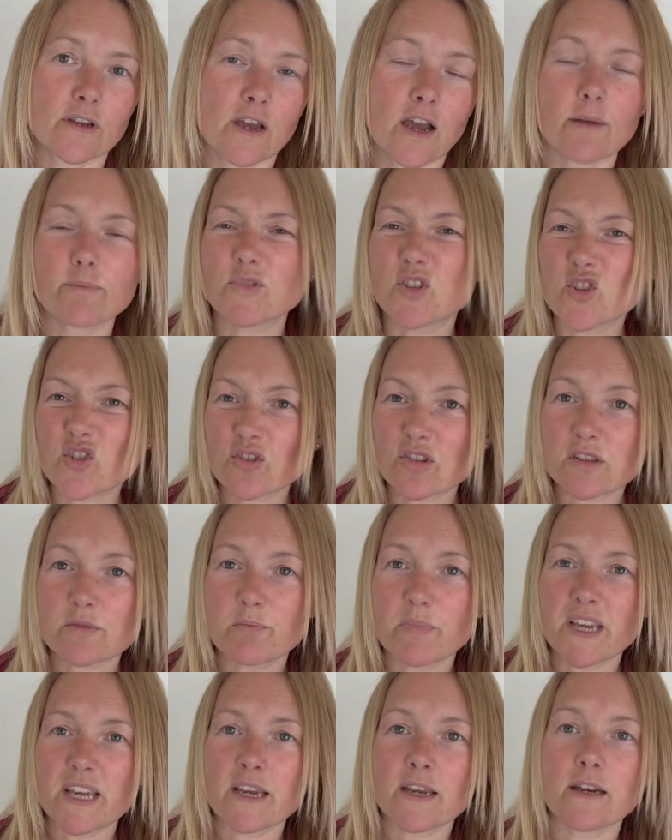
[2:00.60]
I'm just
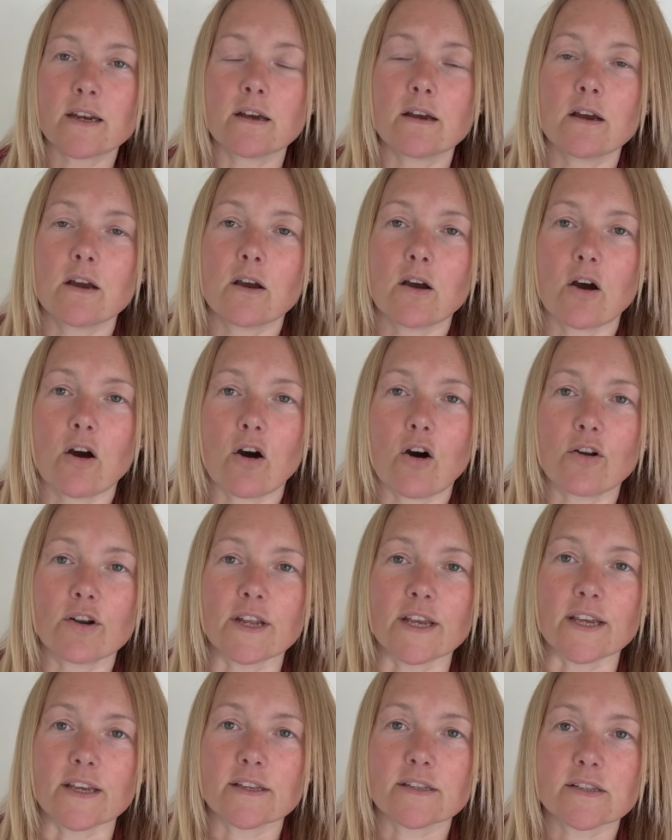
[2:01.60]
being
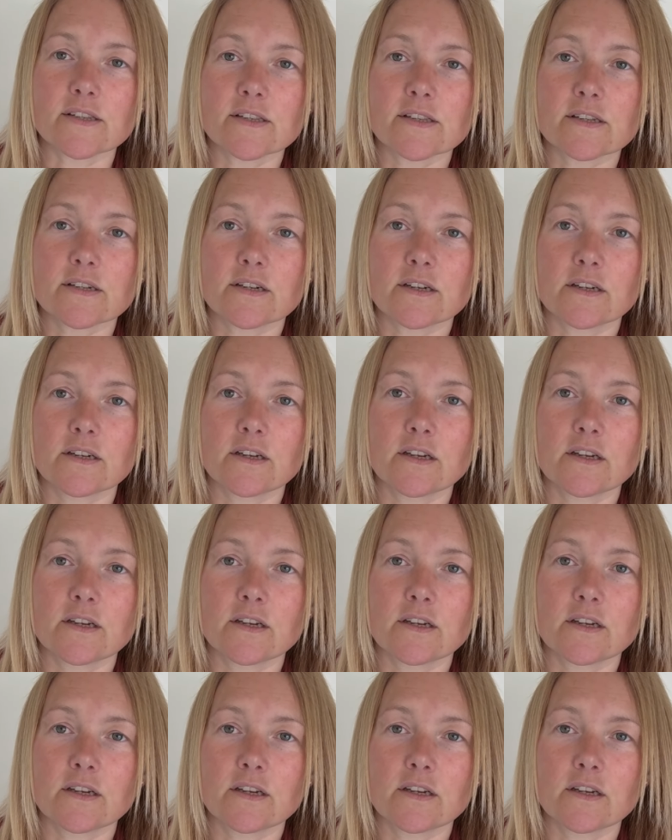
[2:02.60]
honest."